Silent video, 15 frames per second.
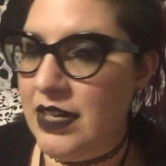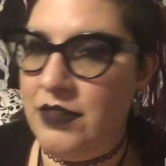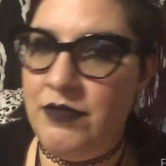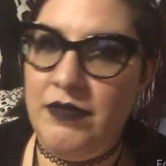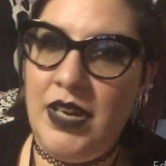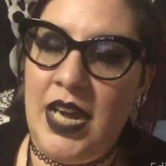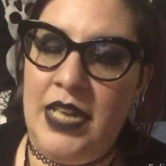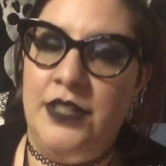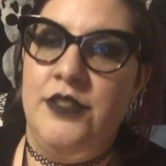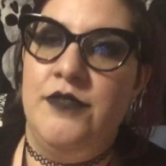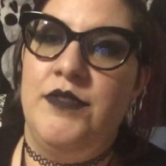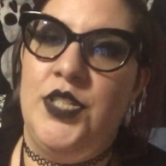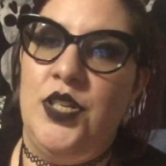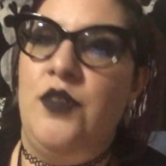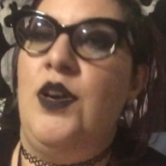and
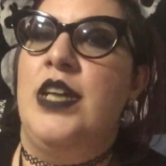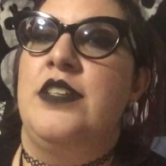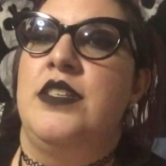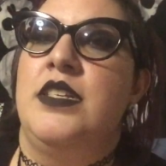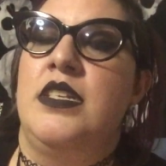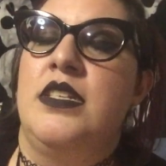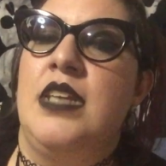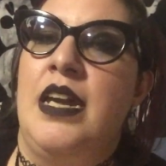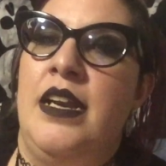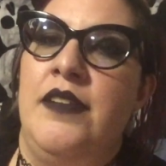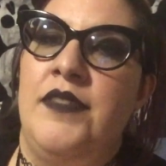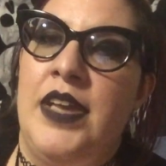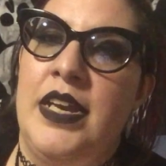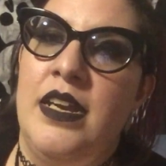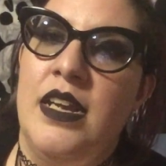so I just
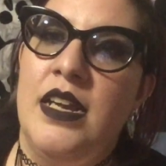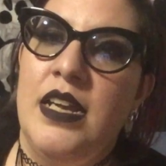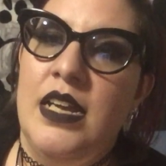decided that